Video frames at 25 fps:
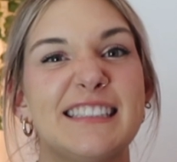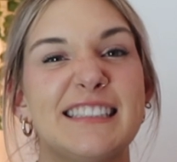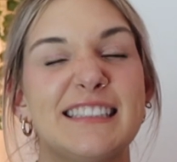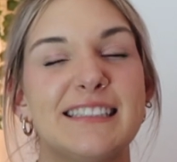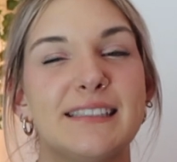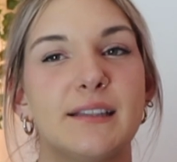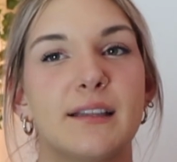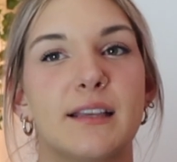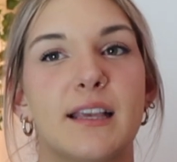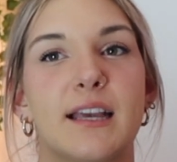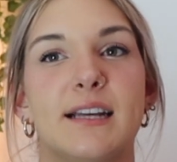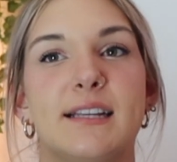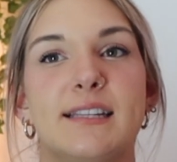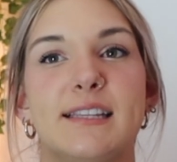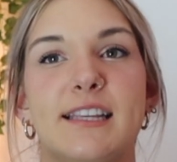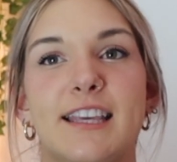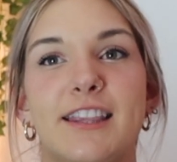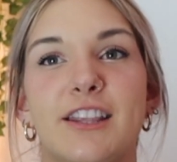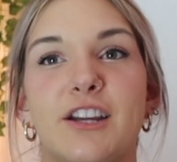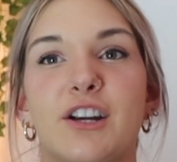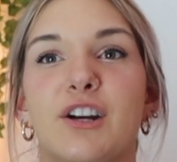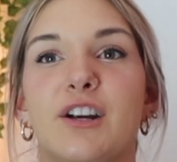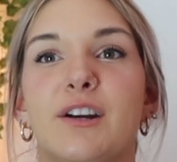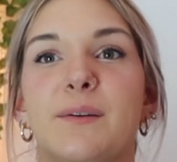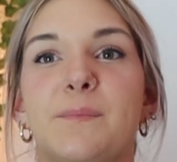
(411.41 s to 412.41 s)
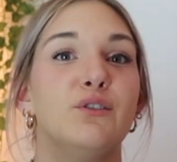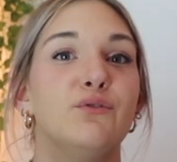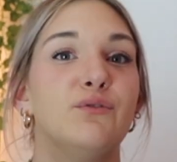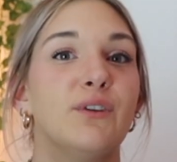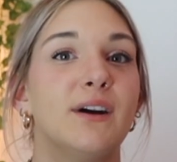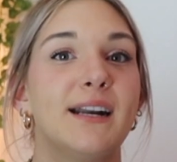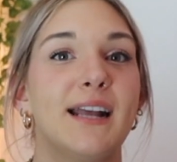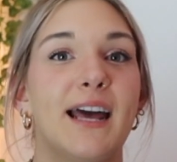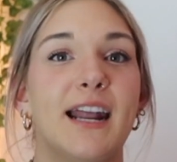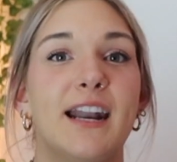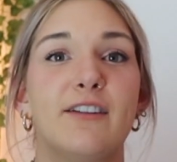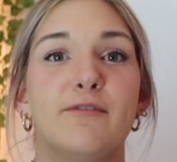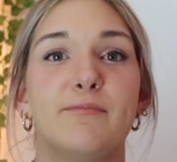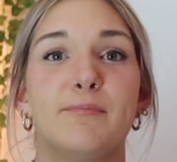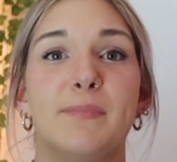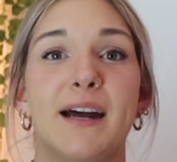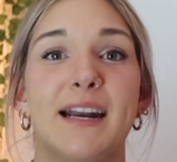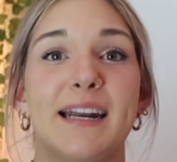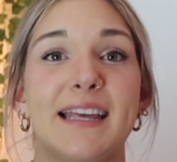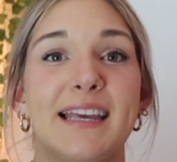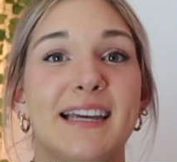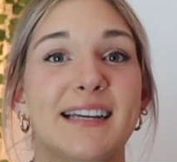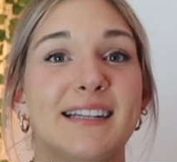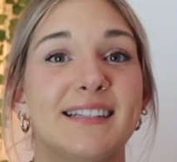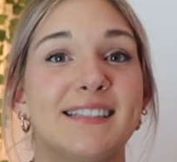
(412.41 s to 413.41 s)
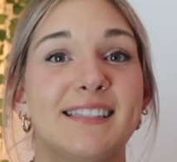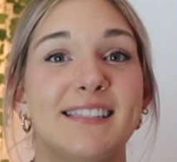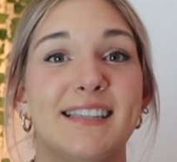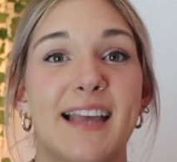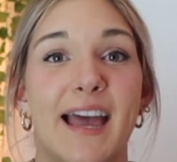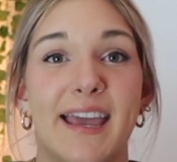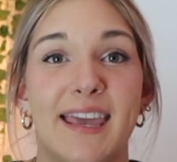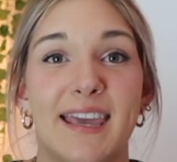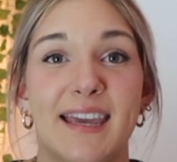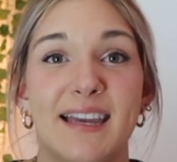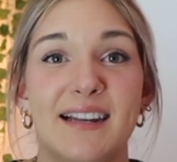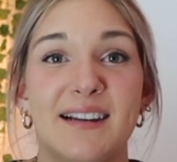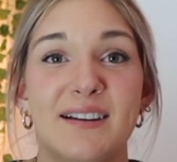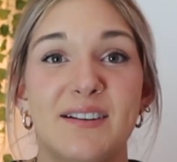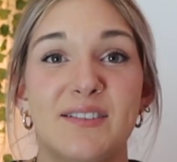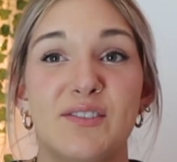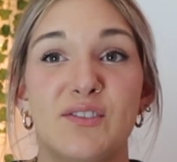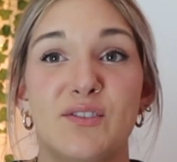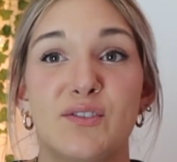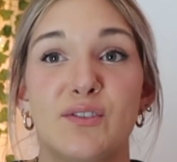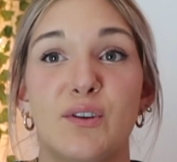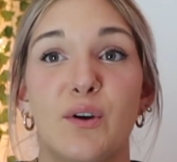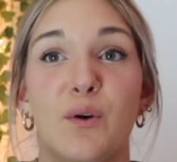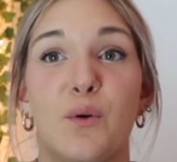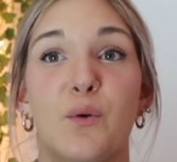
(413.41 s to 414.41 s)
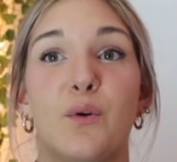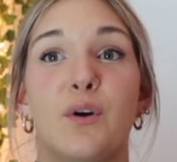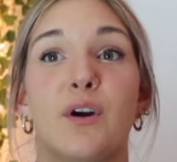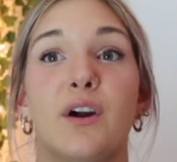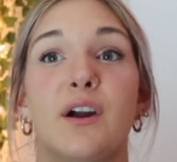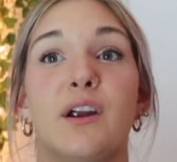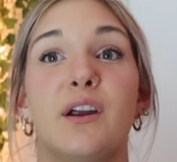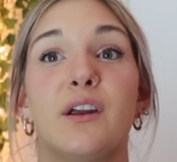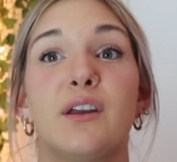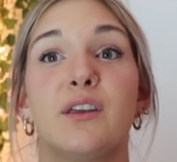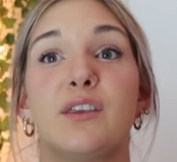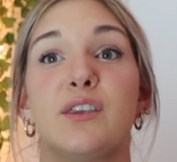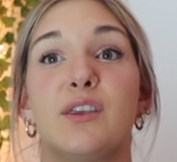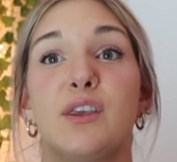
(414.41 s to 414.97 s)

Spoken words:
because either you run out of money in seconds or